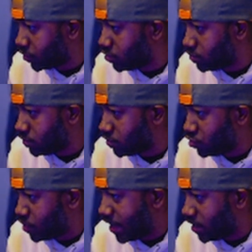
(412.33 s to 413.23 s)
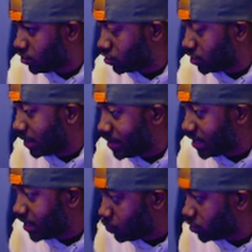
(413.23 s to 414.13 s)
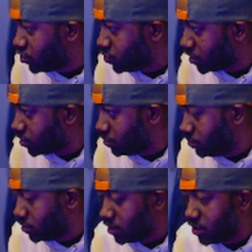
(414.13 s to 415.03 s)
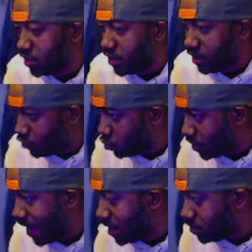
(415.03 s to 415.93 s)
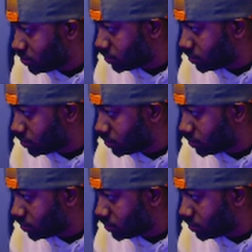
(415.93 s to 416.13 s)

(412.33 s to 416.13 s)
you're limited in what you can do. If you can,